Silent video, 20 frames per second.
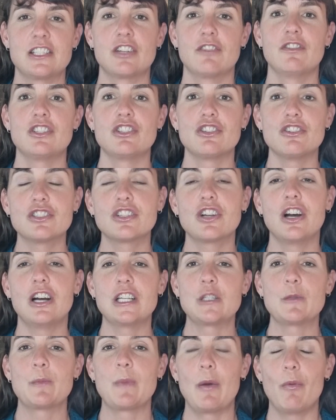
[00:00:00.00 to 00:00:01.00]
to reduce
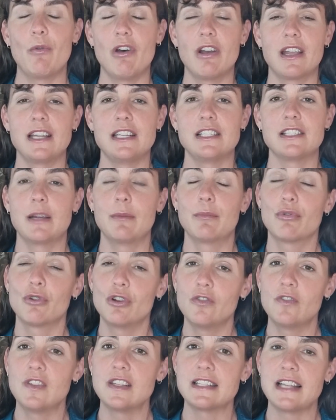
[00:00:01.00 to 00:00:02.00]
costs by working to
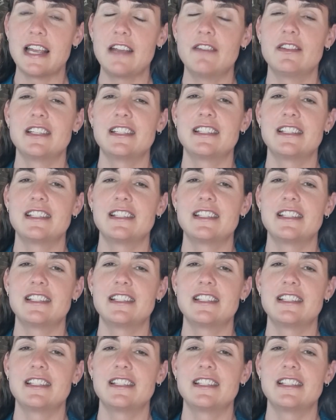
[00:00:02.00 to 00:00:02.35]
improve the safety